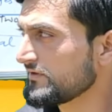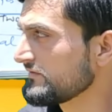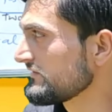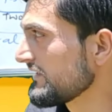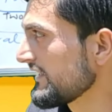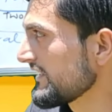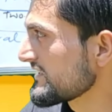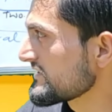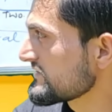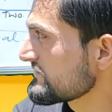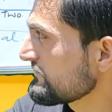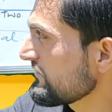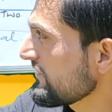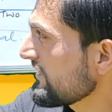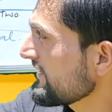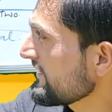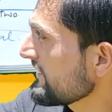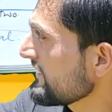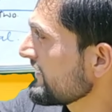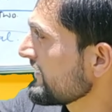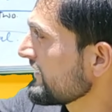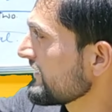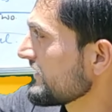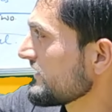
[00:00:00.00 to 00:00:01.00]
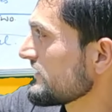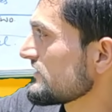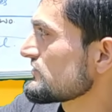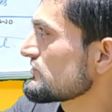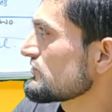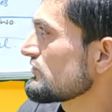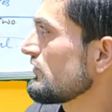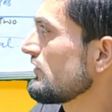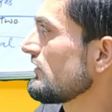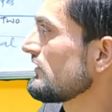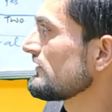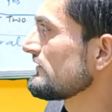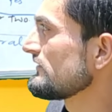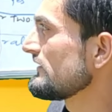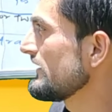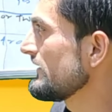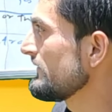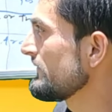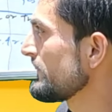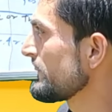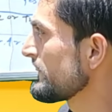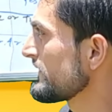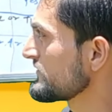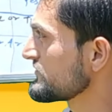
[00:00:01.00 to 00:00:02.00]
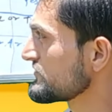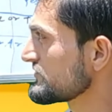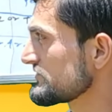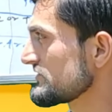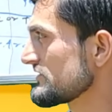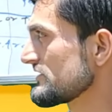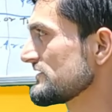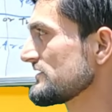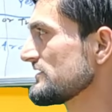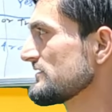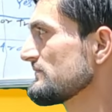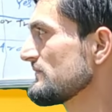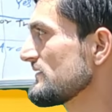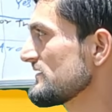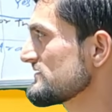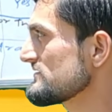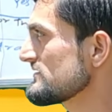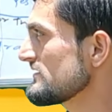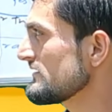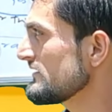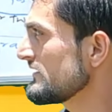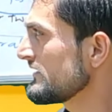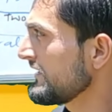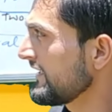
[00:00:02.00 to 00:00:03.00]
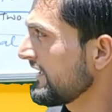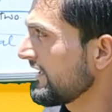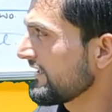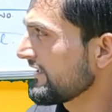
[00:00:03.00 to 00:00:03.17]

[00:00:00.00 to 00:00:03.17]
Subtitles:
That is why it is called the striated muscle,